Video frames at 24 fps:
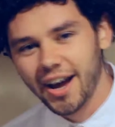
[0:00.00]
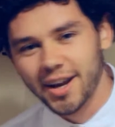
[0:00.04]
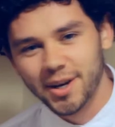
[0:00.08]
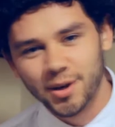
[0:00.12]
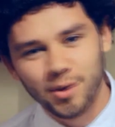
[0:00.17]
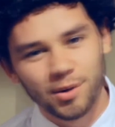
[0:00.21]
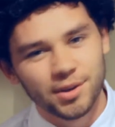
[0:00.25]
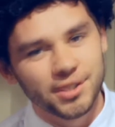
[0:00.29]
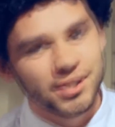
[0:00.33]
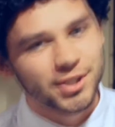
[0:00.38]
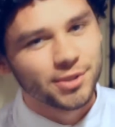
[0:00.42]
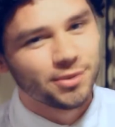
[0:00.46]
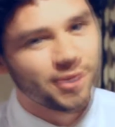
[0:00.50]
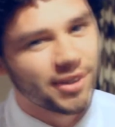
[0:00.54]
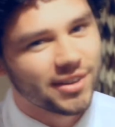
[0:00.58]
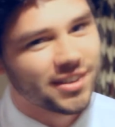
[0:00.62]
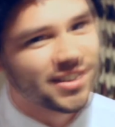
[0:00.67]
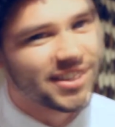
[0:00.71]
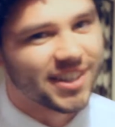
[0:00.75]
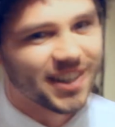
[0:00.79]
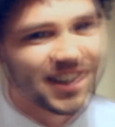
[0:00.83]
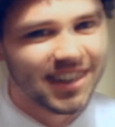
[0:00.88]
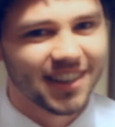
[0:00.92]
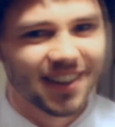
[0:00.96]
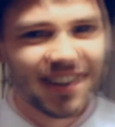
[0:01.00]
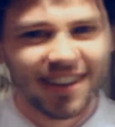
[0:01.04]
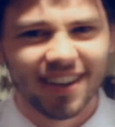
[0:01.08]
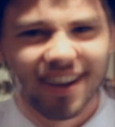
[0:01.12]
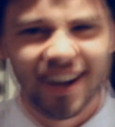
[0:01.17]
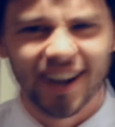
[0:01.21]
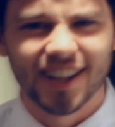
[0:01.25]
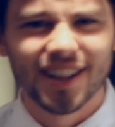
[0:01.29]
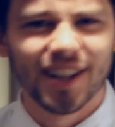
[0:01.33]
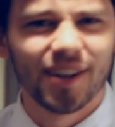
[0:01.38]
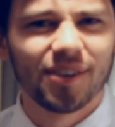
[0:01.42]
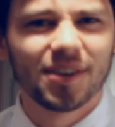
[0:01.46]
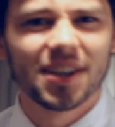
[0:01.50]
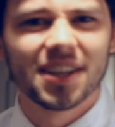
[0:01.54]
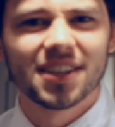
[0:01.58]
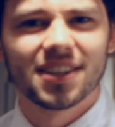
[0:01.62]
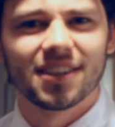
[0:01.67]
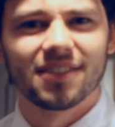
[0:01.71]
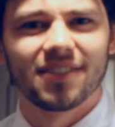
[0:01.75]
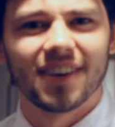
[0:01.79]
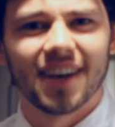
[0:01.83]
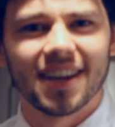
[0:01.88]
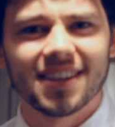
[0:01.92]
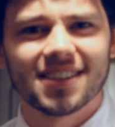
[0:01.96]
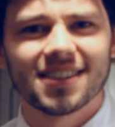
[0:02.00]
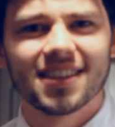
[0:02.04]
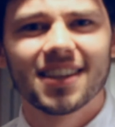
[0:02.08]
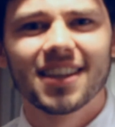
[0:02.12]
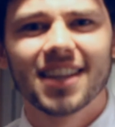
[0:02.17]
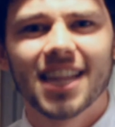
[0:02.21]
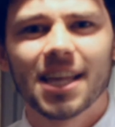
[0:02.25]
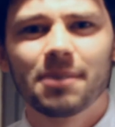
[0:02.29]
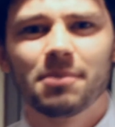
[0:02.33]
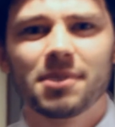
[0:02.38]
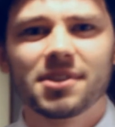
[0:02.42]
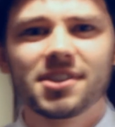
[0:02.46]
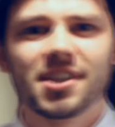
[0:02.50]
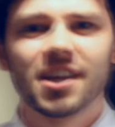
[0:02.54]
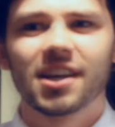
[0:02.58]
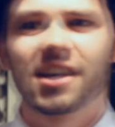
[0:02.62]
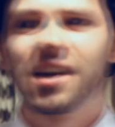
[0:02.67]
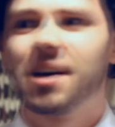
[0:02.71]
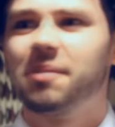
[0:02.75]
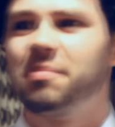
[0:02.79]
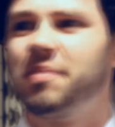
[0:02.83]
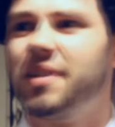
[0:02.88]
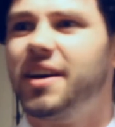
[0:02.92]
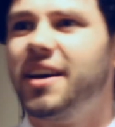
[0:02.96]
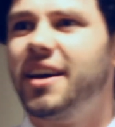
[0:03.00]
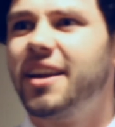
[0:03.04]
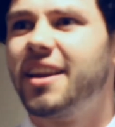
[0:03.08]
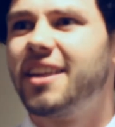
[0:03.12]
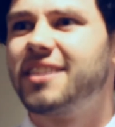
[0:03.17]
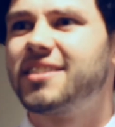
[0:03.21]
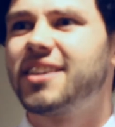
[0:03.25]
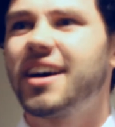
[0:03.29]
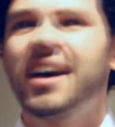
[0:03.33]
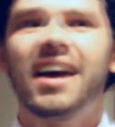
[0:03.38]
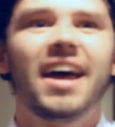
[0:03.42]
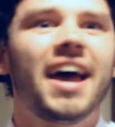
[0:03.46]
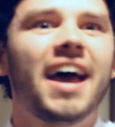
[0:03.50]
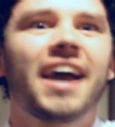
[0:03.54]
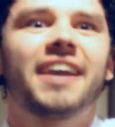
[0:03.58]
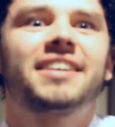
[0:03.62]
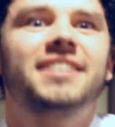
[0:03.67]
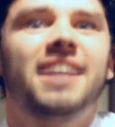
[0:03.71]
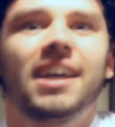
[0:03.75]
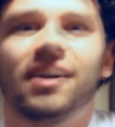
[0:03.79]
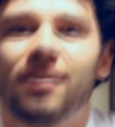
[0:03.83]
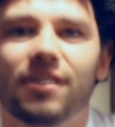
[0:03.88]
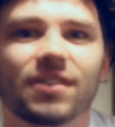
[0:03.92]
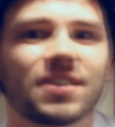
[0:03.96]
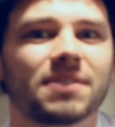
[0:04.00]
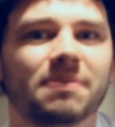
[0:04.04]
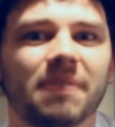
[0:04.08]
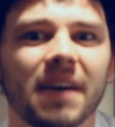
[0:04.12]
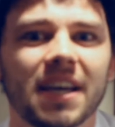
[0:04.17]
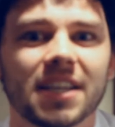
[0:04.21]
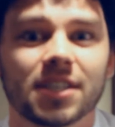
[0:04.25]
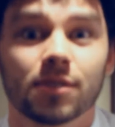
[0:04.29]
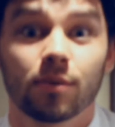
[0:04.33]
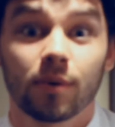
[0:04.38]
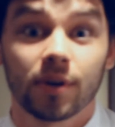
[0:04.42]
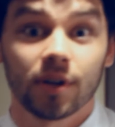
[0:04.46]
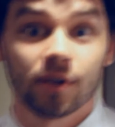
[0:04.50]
I know what you're wondering. A cloning device? That must take up an entire hectare of space.